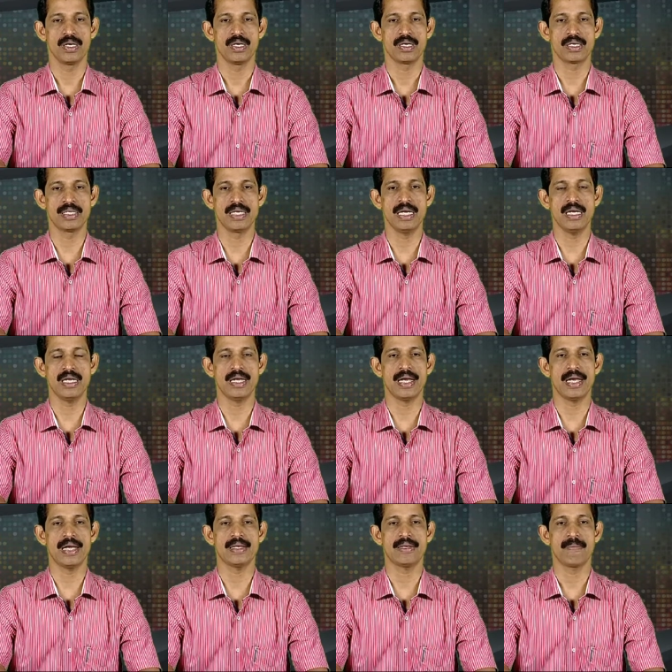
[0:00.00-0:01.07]
real
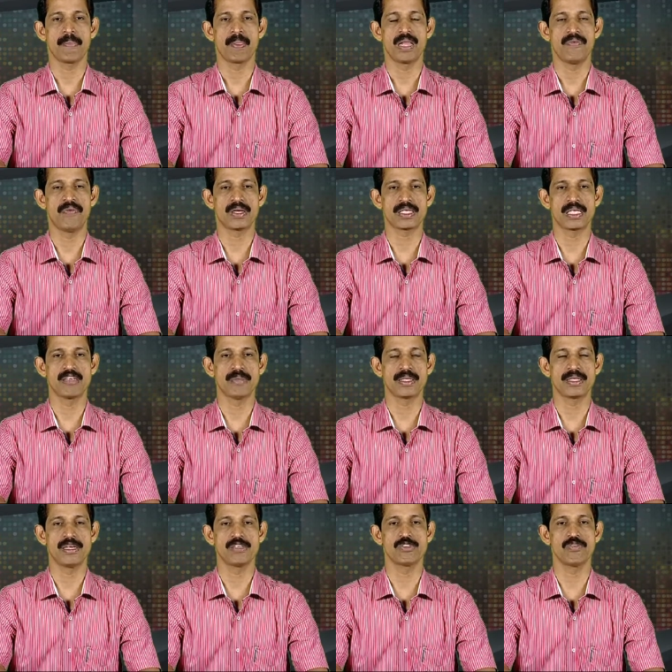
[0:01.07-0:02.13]
and effective
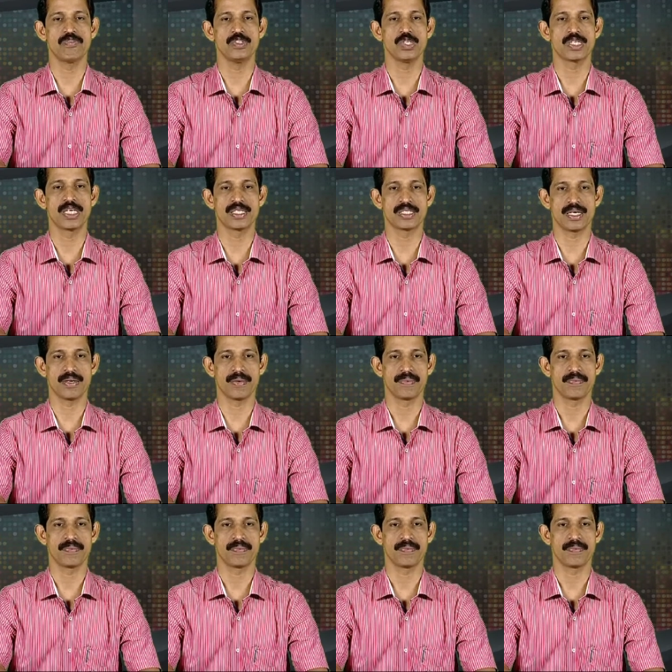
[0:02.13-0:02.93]
methods of education.